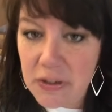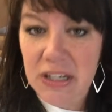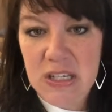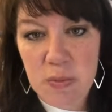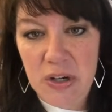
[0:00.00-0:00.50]

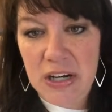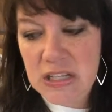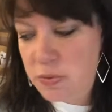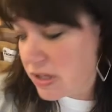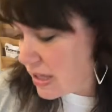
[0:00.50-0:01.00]
experience
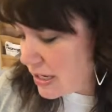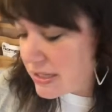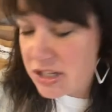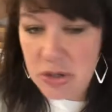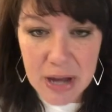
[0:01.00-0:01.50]
with things
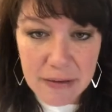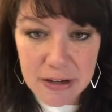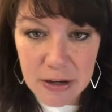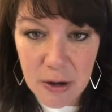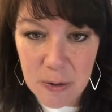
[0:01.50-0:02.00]
that you have at
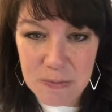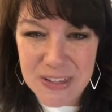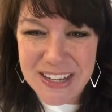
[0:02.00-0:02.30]
home.